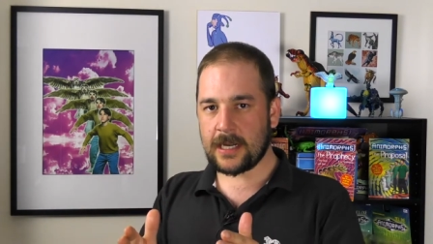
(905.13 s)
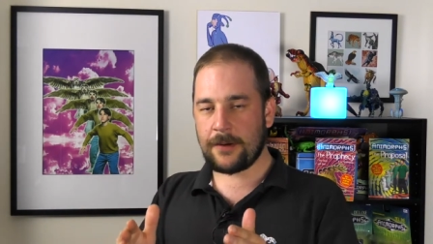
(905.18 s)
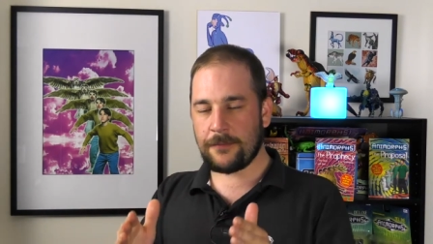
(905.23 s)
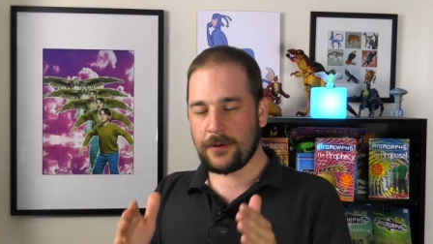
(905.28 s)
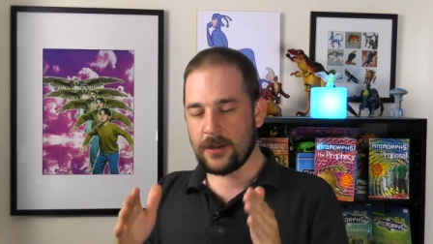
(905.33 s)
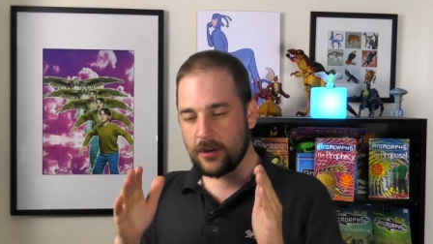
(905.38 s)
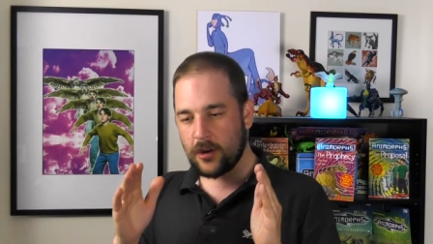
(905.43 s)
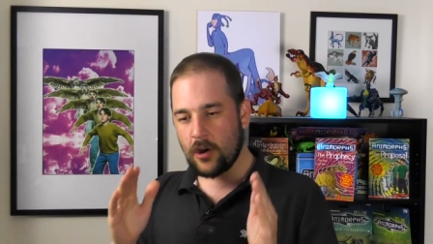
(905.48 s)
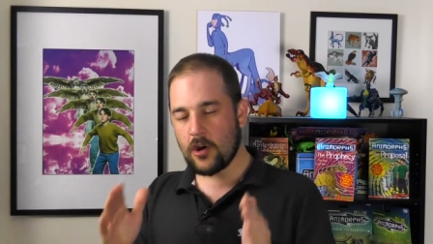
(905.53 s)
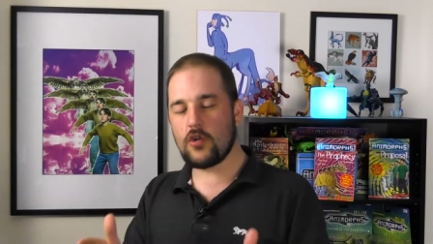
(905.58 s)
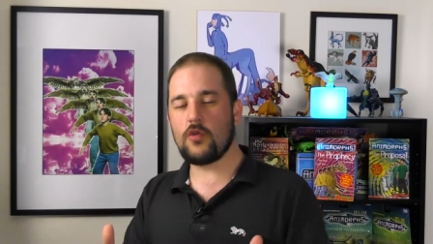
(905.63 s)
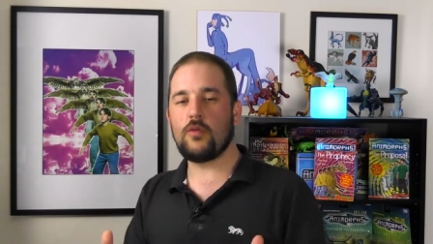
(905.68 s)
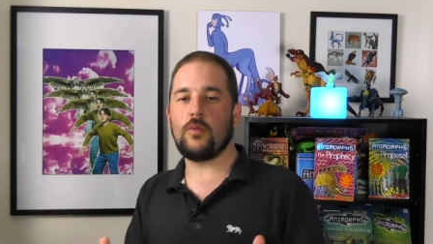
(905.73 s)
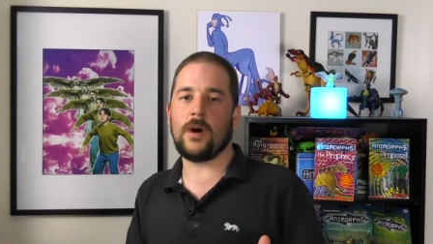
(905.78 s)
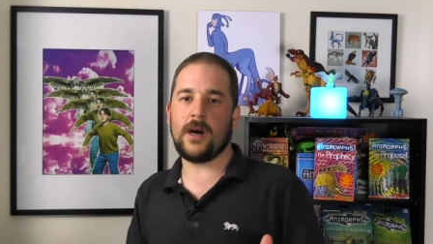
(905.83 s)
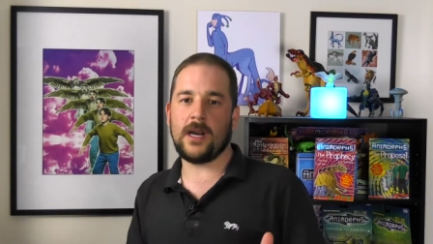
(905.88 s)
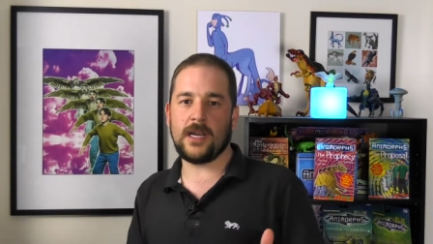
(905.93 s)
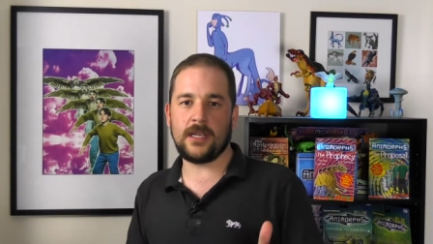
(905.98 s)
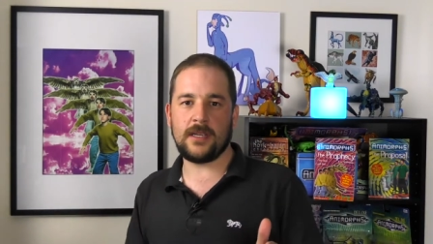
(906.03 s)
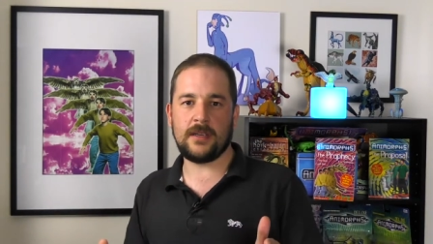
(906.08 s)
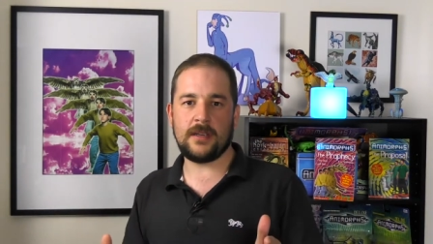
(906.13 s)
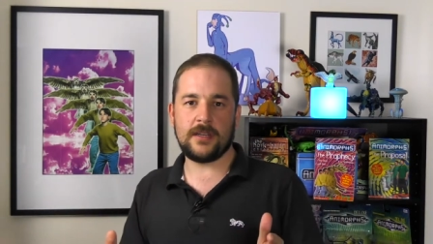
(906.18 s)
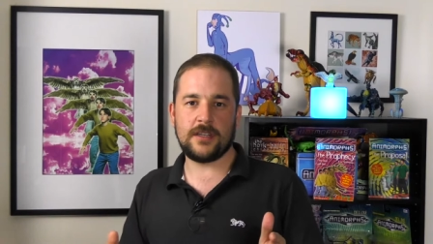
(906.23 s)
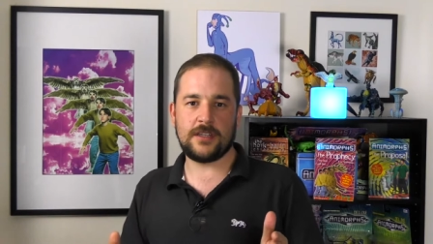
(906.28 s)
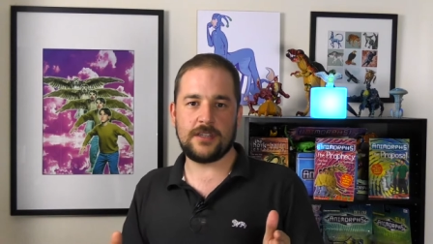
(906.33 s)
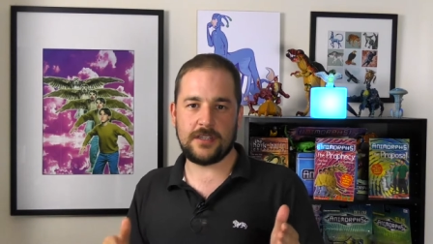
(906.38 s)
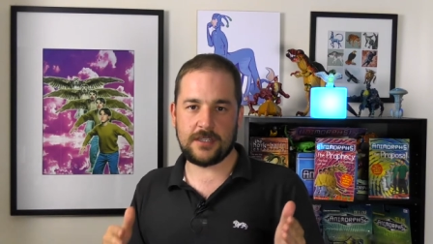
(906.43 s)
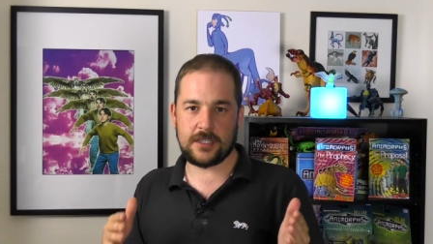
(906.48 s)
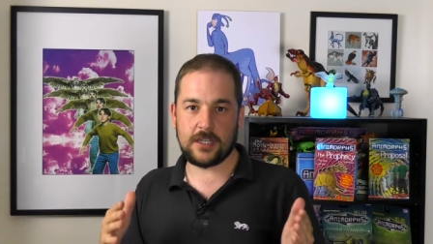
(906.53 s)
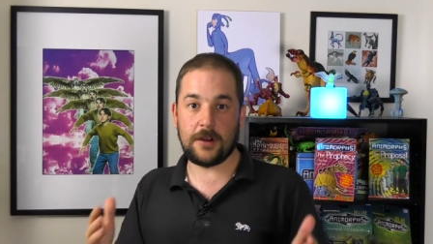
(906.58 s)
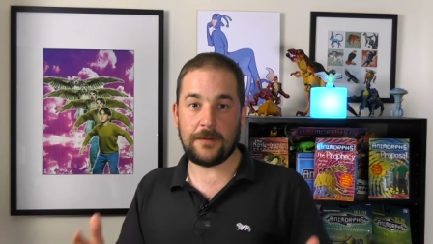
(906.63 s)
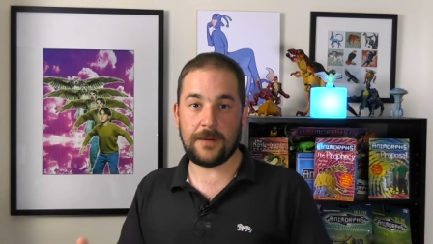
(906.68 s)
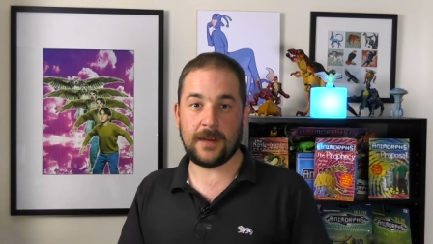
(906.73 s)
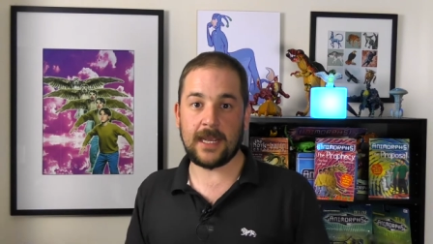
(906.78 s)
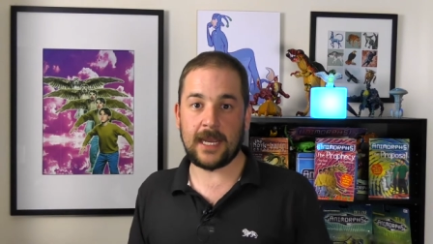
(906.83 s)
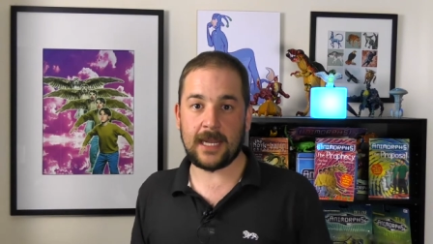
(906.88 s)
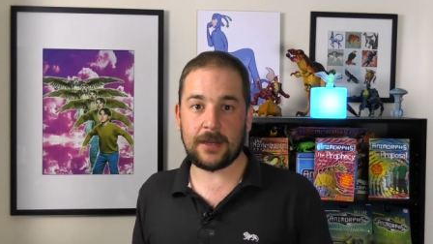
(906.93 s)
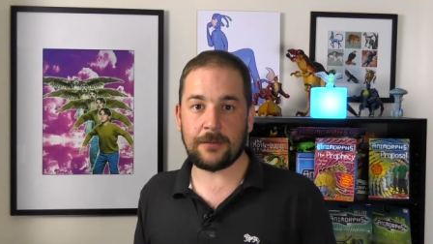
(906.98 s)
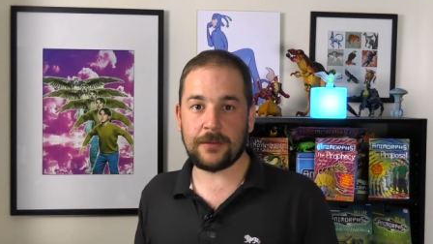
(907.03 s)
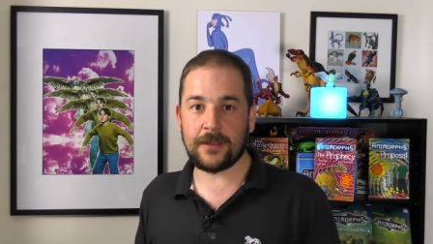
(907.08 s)
And we know why she's going
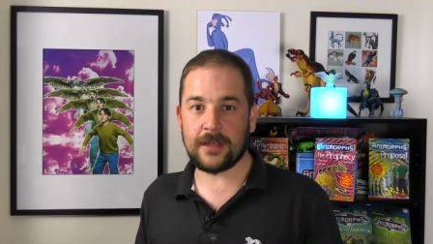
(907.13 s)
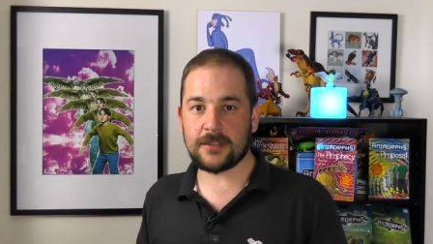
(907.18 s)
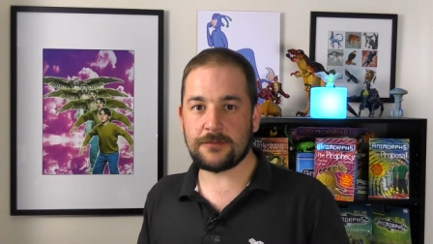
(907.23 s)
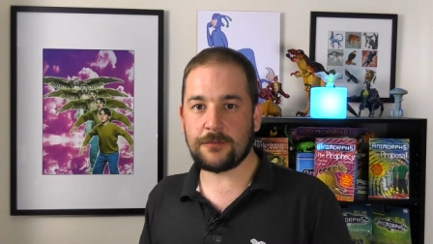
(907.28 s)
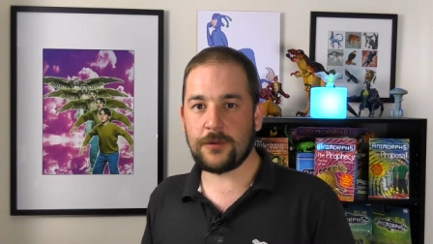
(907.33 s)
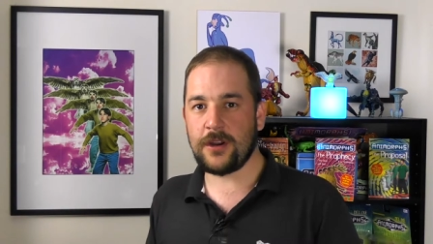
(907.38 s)
ahead with this.